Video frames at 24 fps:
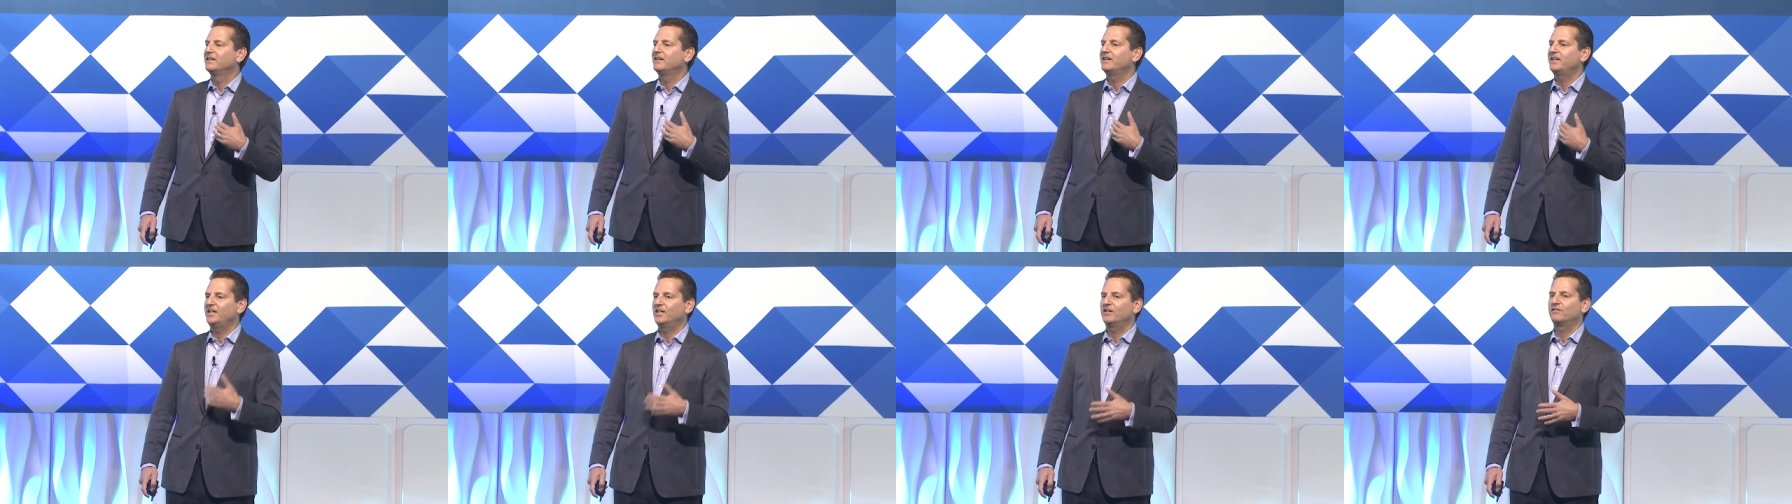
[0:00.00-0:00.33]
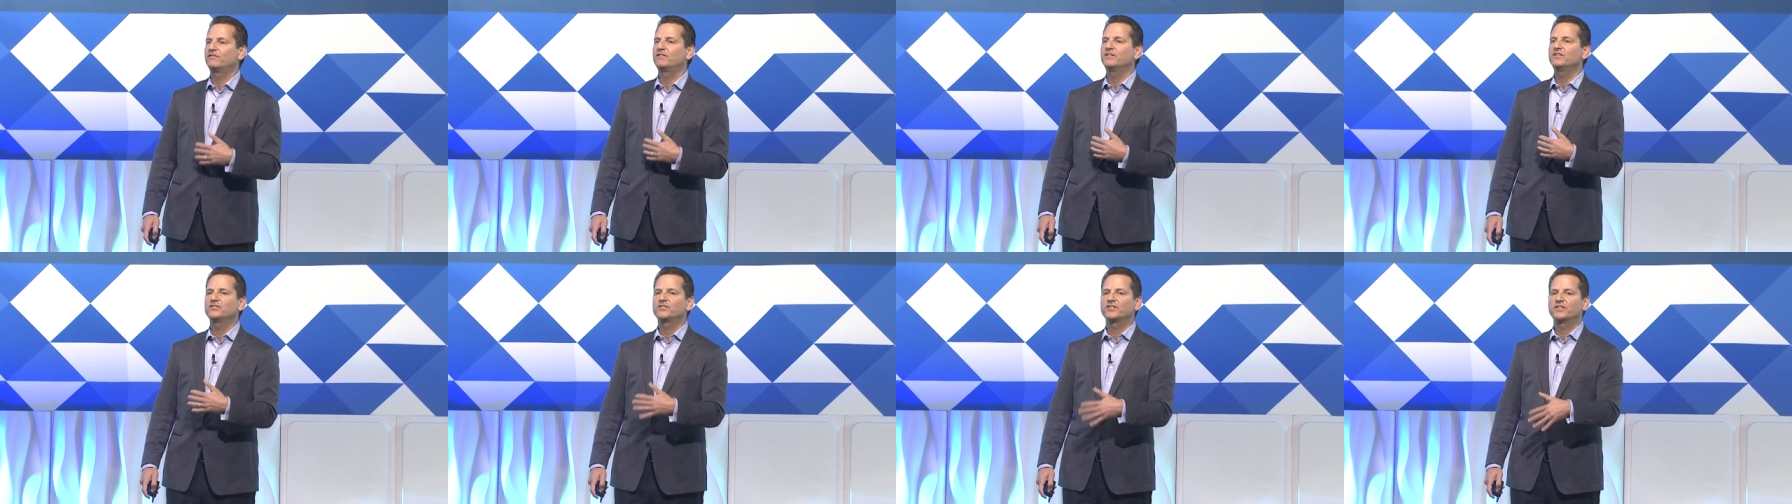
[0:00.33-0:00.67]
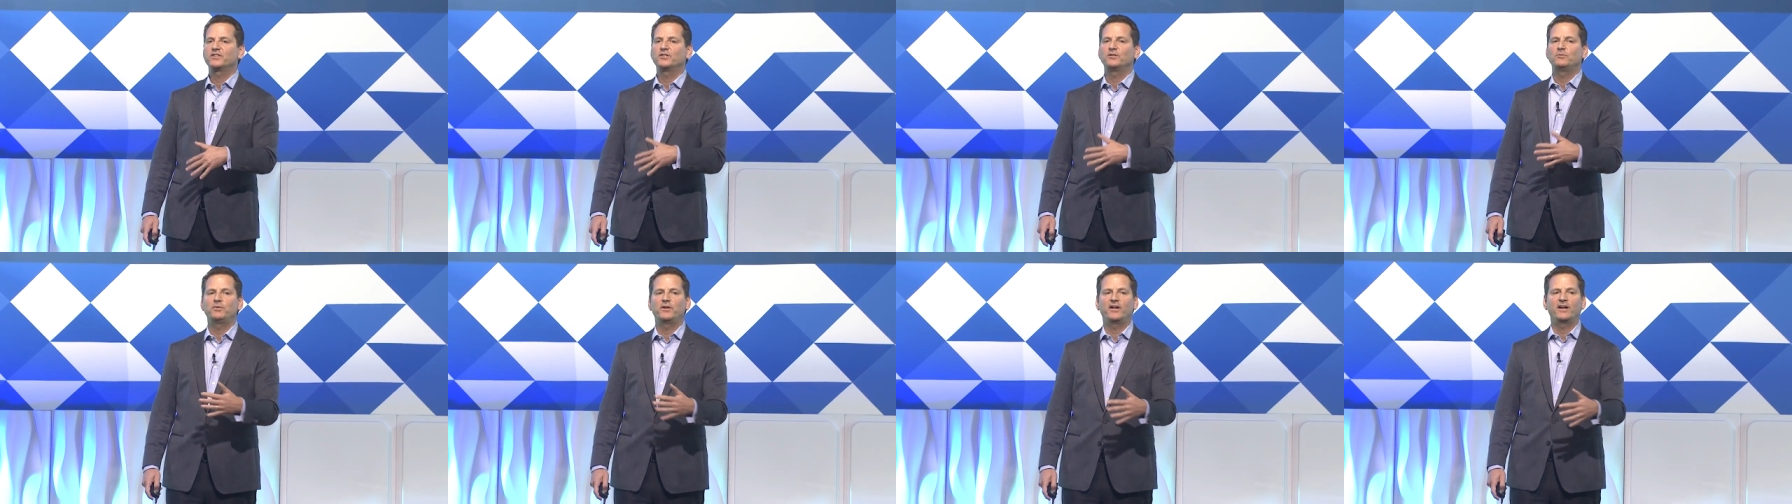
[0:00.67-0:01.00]
Every
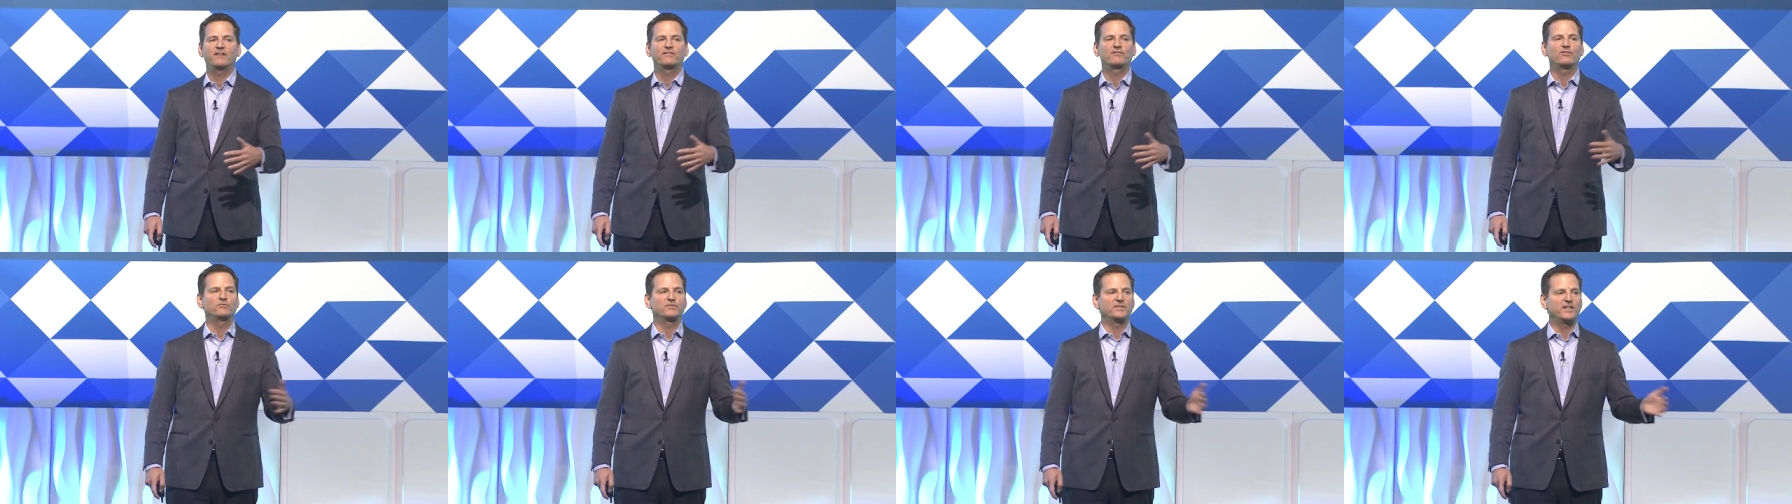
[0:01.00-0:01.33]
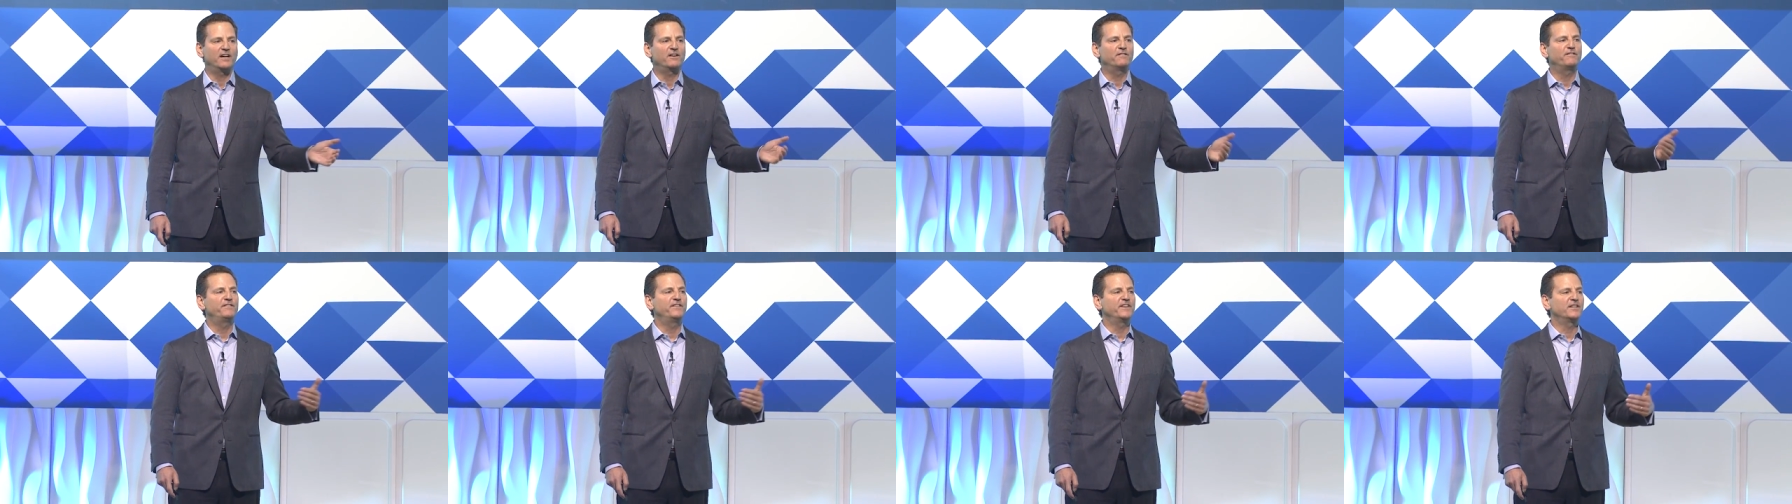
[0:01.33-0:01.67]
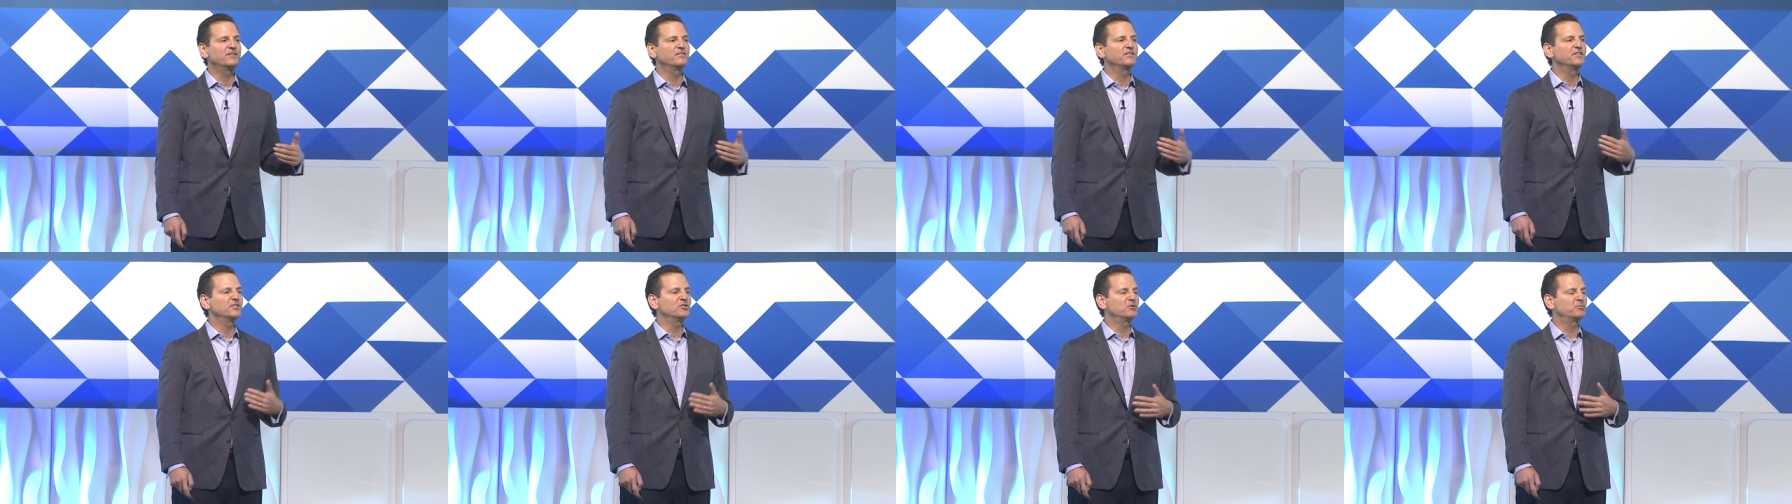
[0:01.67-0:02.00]
single platform's got to figure
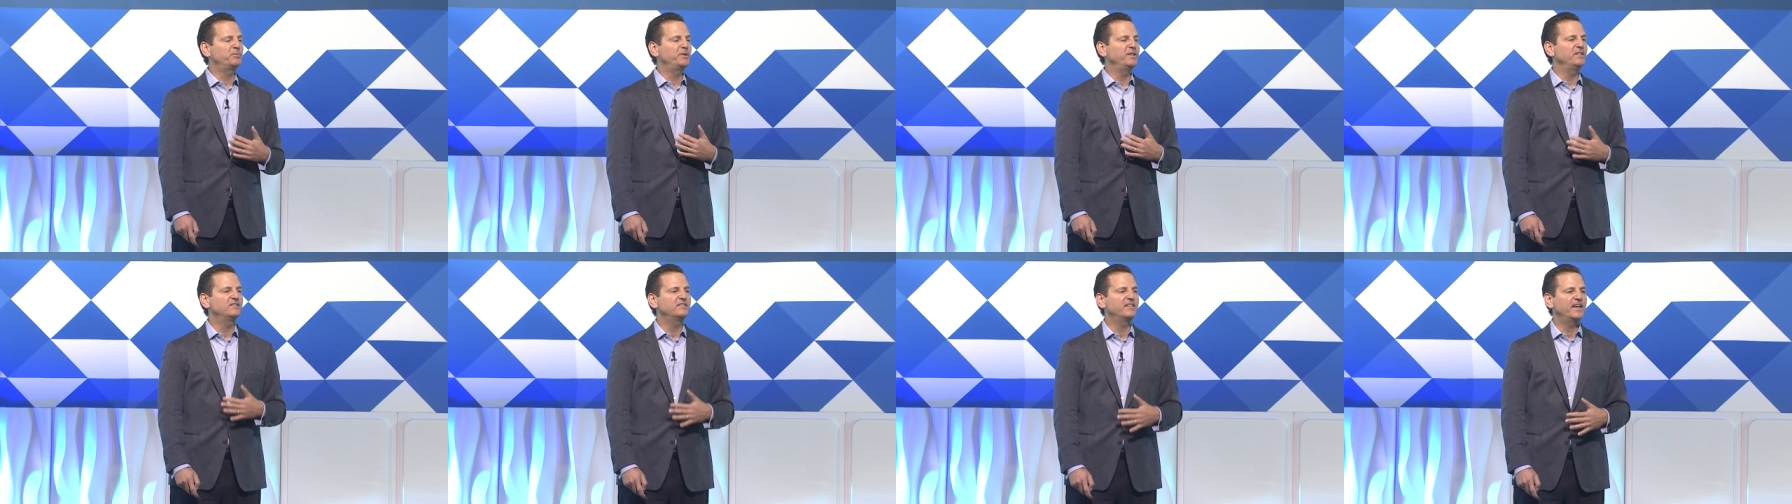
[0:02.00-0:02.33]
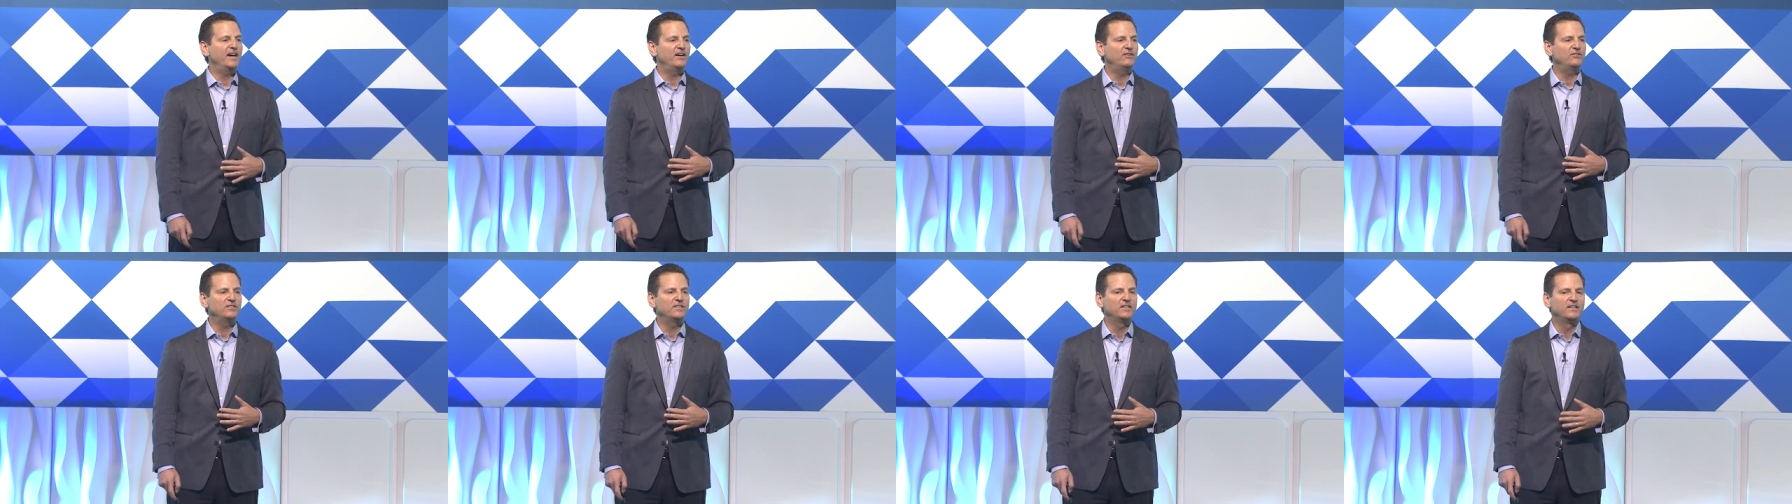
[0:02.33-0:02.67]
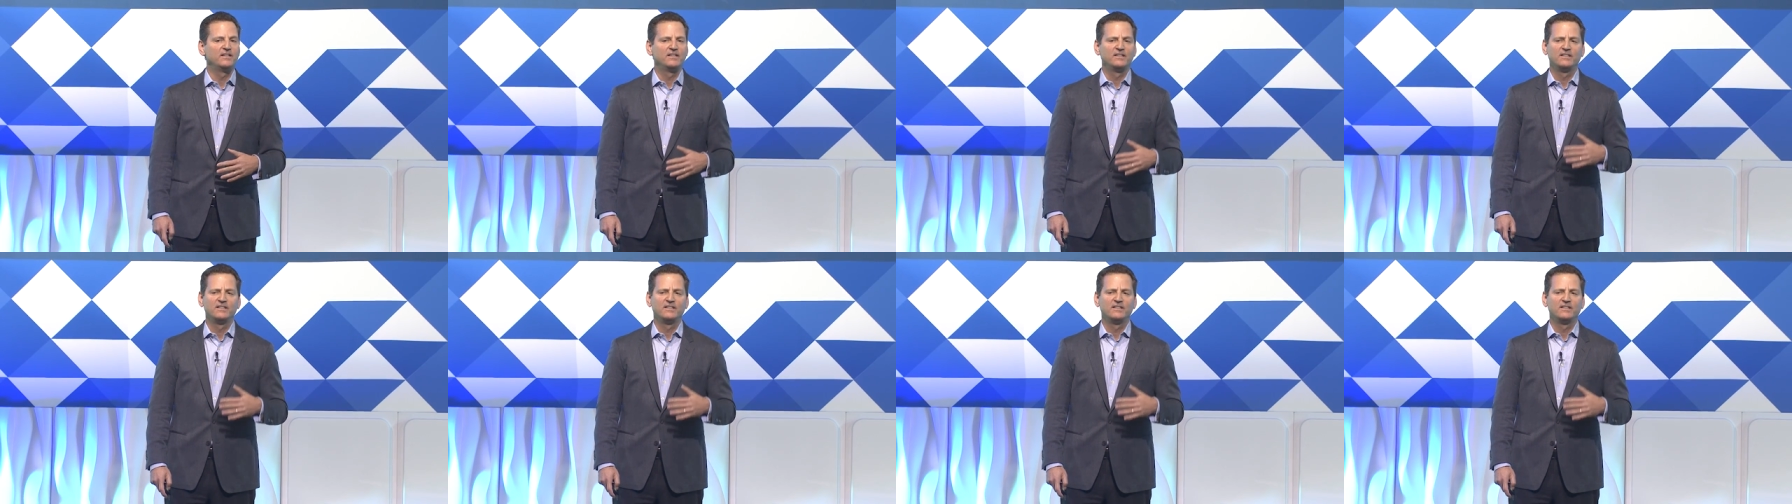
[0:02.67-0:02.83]
this piece out